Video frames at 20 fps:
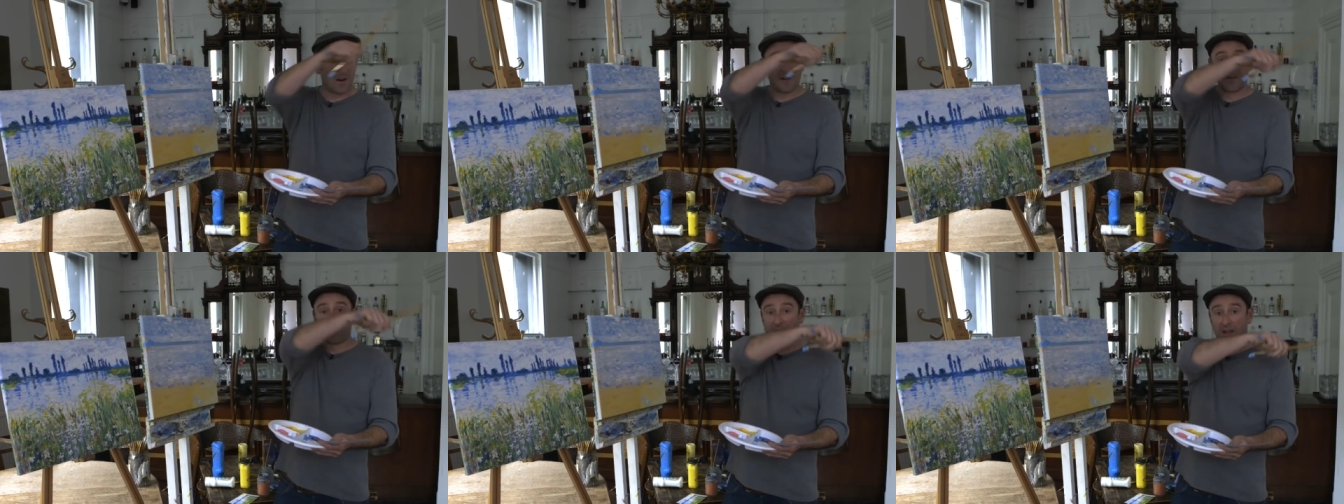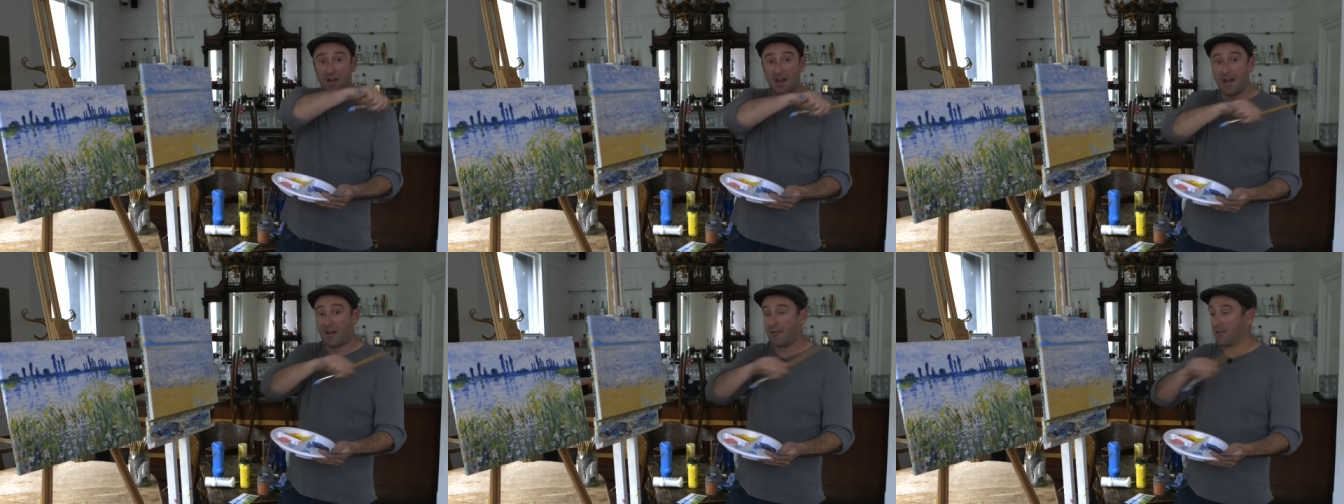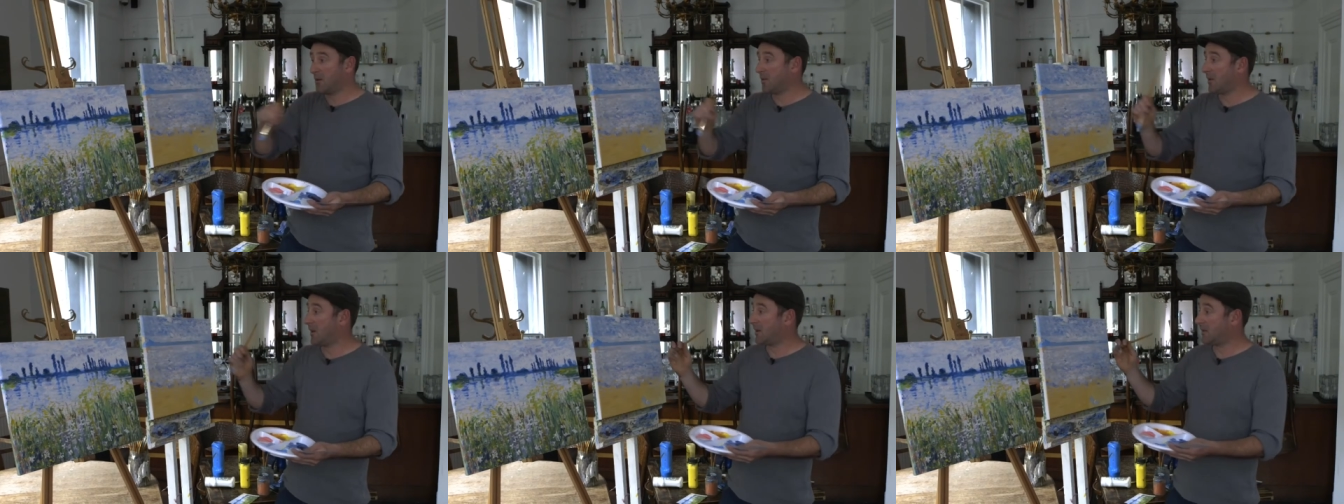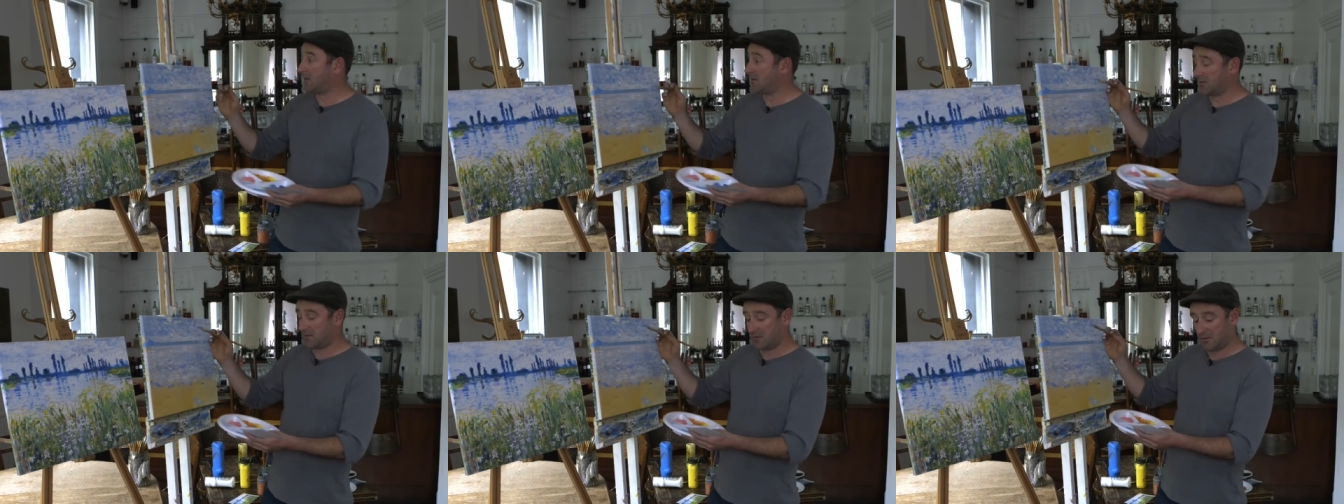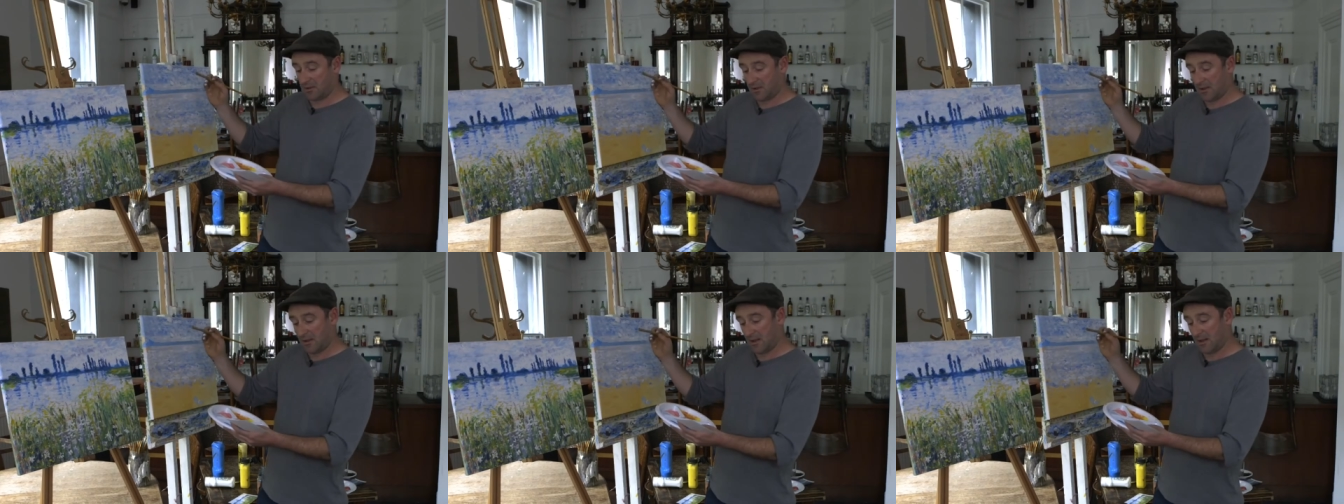over there, it will.
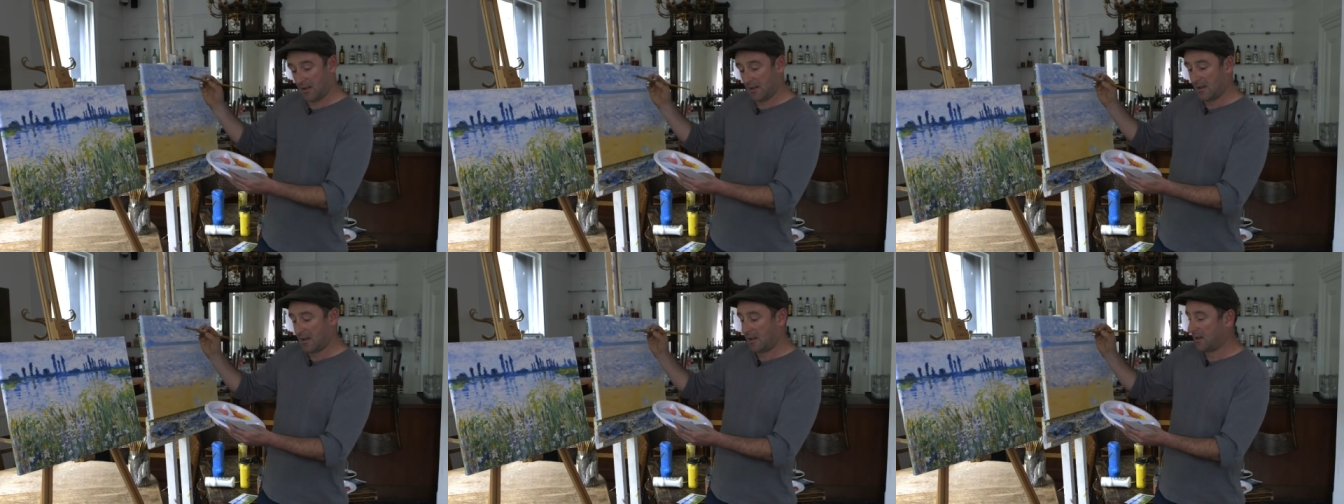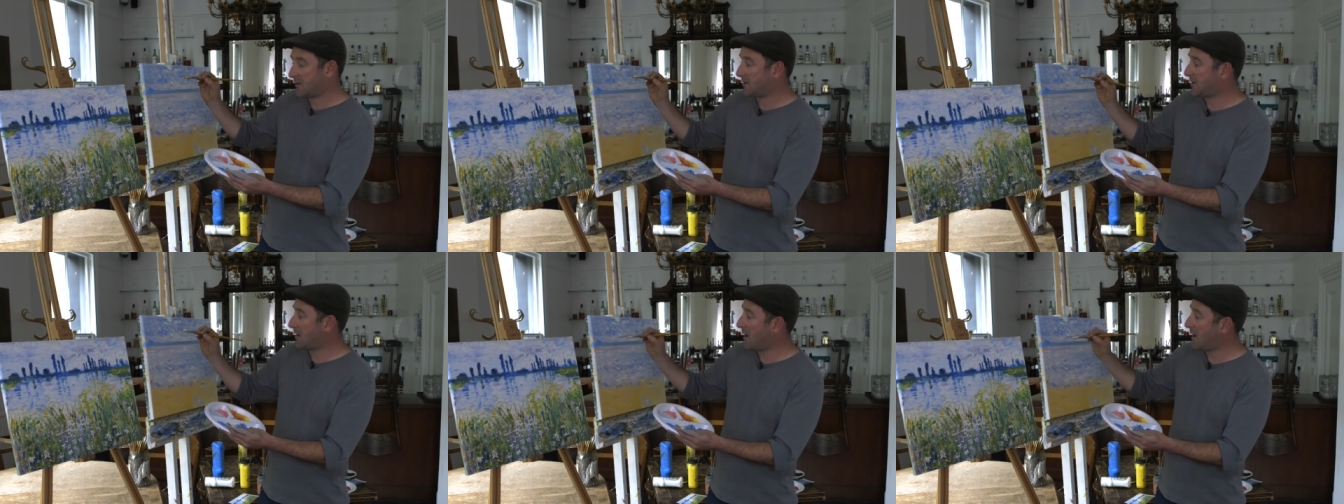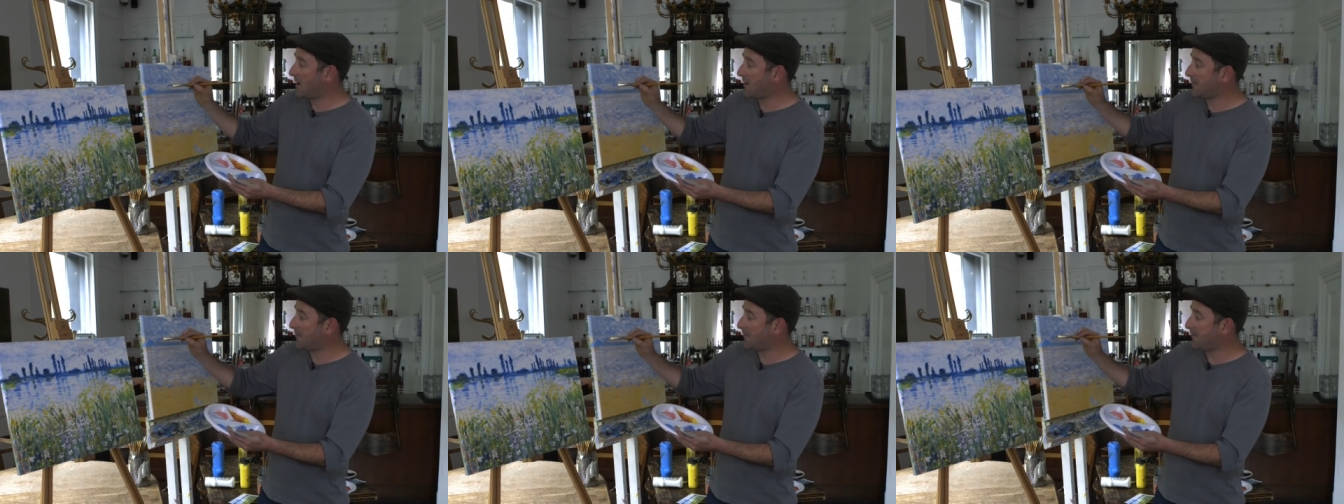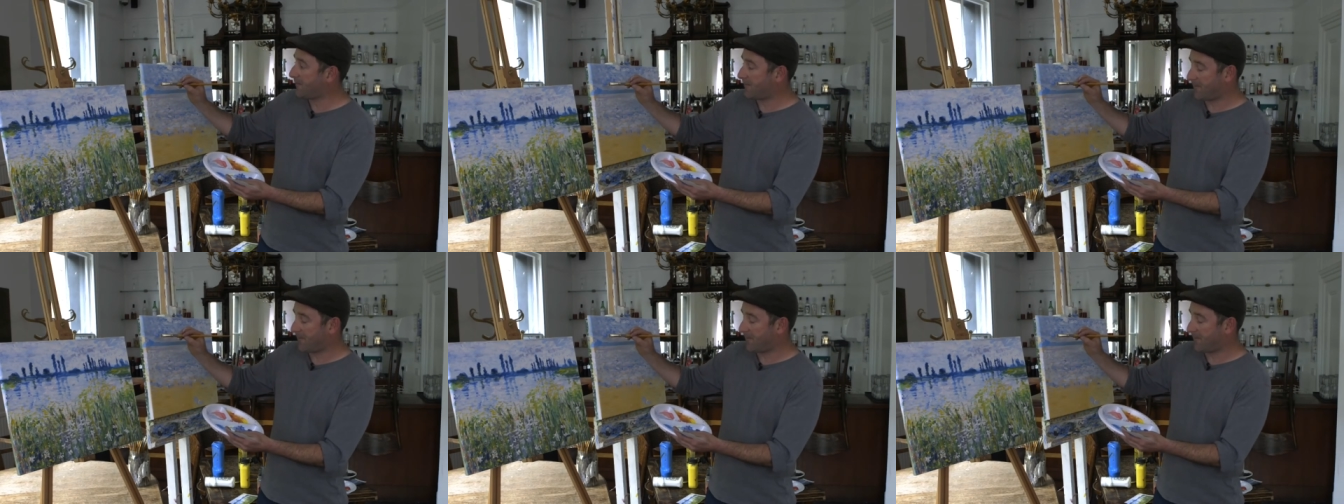So